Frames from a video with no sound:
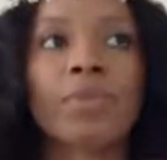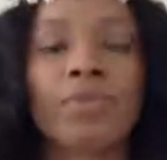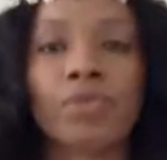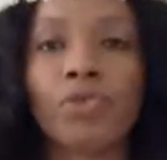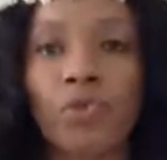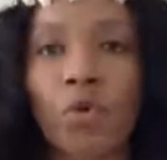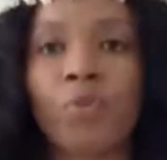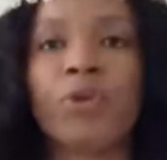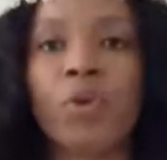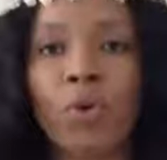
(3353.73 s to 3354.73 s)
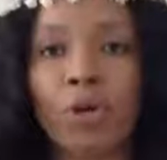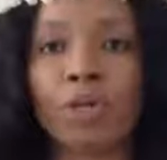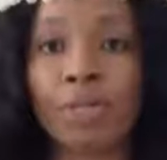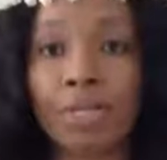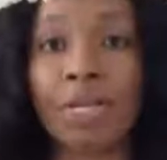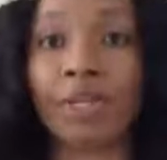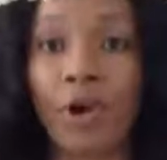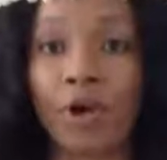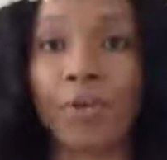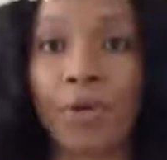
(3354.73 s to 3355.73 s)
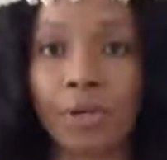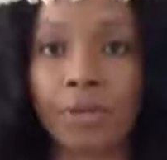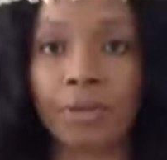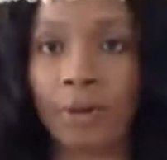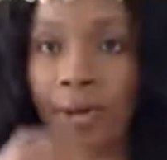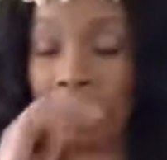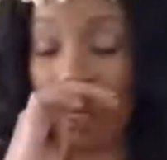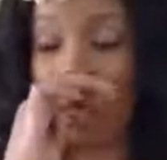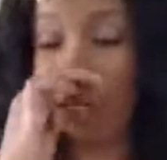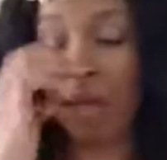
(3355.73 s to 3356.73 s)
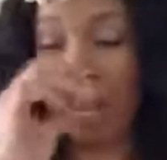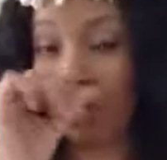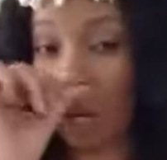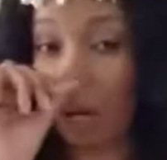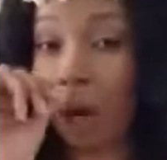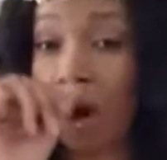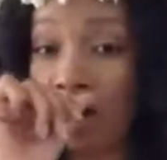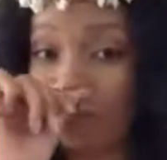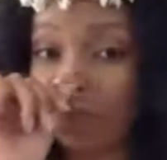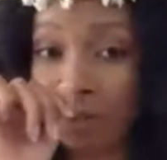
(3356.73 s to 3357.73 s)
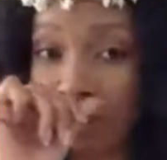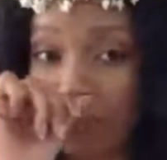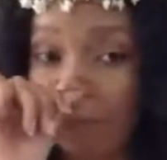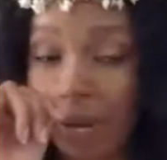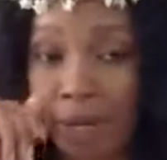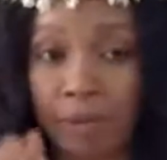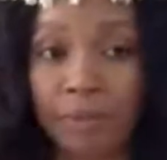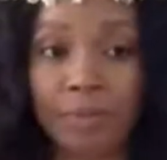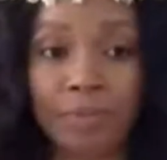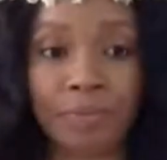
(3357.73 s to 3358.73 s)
the Scorpio work, the death card work, right? I talk often about